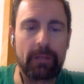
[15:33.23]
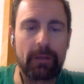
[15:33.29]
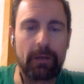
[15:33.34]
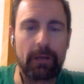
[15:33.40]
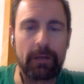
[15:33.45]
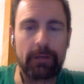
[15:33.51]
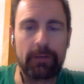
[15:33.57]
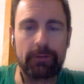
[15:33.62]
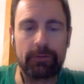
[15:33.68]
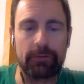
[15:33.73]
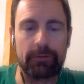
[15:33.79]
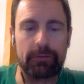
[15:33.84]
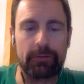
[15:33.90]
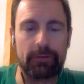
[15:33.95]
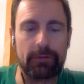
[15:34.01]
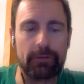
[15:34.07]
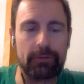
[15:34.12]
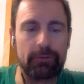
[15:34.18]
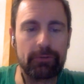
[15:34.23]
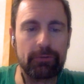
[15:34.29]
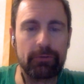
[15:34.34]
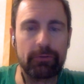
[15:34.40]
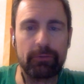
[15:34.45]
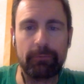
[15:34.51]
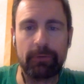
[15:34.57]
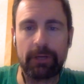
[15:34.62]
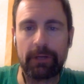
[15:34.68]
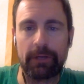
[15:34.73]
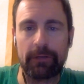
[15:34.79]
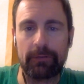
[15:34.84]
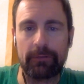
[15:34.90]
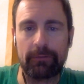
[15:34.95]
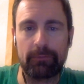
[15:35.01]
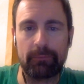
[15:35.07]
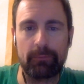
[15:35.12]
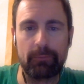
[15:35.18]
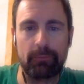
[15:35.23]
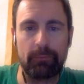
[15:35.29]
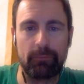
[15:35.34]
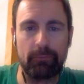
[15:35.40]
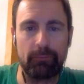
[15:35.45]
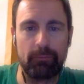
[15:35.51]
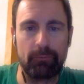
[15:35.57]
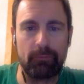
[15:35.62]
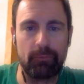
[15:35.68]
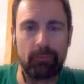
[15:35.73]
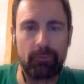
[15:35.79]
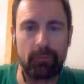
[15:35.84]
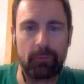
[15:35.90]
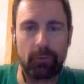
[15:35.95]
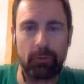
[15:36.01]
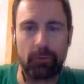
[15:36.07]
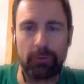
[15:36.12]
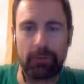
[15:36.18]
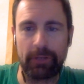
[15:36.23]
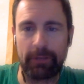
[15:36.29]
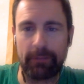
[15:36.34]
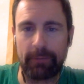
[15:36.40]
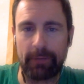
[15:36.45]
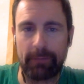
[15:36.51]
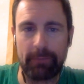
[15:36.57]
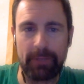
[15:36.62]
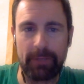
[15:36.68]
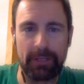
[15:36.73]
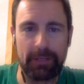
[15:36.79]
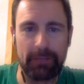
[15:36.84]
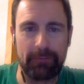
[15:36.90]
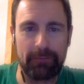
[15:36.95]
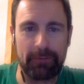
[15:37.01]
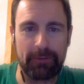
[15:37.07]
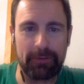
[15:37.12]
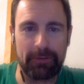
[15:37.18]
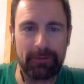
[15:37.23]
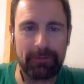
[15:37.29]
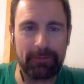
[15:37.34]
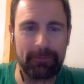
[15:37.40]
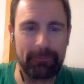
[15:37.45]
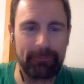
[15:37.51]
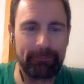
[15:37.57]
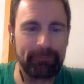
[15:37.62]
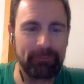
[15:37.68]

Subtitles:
I could just show you by holding up my pinky finger.